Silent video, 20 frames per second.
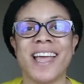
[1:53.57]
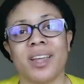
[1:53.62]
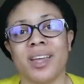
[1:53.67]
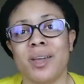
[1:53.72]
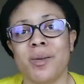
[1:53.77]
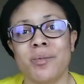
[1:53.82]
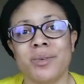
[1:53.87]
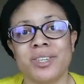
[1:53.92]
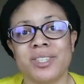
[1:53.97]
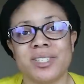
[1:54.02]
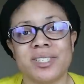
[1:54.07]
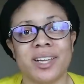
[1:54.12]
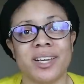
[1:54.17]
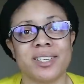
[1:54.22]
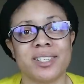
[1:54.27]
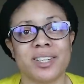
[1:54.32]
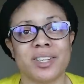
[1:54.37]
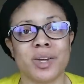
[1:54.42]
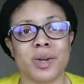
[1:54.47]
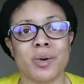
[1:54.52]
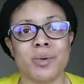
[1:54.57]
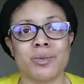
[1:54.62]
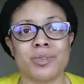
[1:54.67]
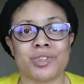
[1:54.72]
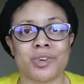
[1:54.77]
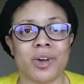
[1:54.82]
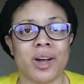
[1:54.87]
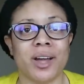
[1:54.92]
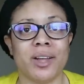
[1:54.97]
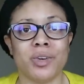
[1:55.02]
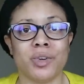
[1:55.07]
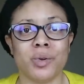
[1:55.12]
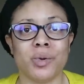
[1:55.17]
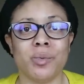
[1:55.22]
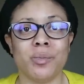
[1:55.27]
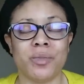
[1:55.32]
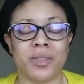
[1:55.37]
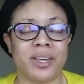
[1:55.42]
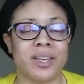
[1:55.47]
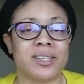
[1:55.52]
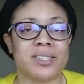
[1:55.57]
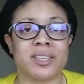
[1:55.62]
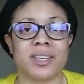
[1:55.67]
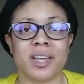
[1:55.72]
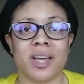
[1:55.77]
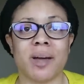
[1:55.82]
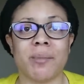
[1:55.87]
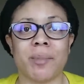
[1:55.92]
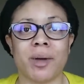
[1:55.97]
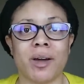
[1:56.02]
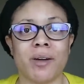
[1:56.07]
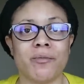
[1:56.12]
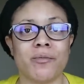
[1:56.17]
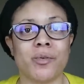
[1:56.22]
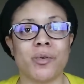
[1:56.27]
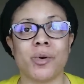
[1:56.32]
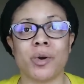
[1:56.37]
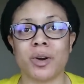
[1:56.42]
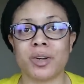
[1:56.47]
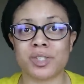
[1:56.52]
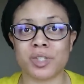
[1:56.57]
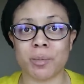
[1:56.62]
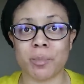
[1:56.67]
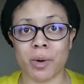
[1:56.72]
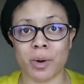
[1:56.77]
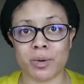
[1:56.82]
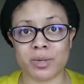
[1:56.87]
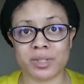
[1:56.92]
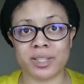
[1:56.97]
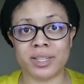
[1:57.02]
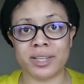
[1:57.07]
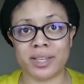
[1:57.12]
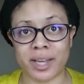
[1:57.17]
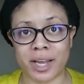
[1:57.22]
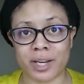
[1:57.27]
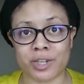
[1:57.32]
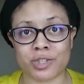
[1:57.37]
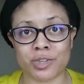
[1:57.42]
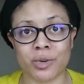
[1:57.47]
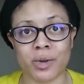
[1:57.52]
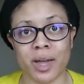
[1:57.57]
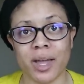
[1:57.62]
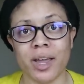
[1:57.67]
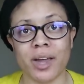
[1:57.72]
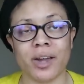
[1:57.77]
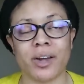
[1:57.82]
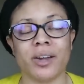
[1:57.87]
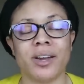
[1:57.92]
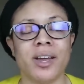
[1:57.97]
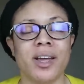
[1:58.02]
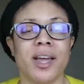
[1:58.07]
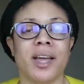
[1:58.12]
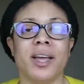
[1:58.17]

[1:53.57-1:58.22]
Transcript: and we just like to go try new things that come out for supposedly natural hair.